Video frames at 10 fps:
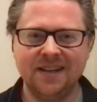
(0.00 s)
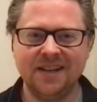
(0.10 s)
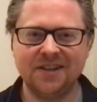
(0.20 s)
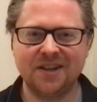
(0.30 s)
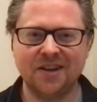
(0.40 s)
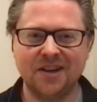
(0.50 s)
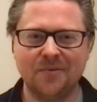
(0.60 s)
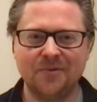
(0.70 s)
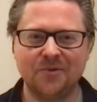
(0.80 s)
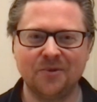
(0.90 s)
it's going to
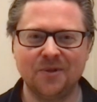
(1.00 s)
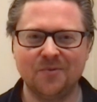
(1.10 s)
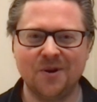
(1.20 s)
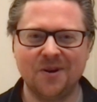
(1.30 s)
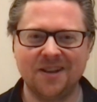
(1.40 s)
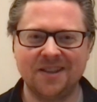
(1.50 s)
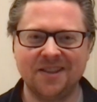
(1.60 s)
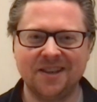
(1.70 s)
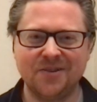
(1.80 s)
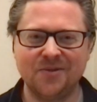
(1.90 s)
come through in the work in,
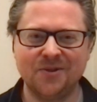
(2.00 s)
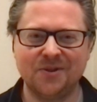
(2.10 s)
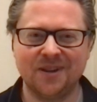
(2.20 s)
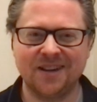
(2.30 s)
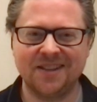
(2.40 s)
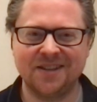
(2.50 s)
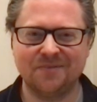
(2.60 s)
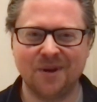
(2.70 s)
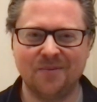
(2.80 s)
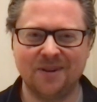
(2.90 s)
that you're doing at this
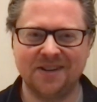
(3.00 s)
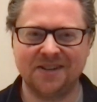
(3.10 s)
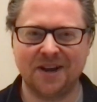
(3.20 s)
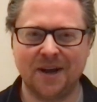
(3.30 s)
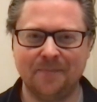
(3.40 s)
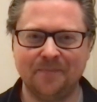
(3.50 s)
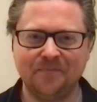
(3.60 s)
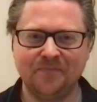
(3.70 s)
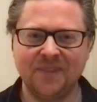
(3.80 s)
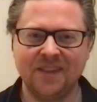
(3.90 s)
moment in time."
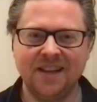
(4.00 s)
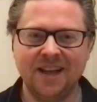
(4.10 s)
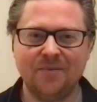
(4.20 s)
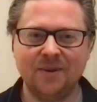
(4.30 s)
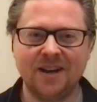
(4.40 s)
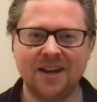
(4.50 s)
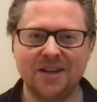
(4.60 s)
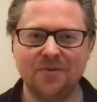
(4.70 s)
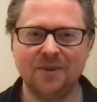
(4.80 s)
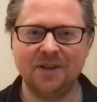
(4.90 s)
and we'd like you to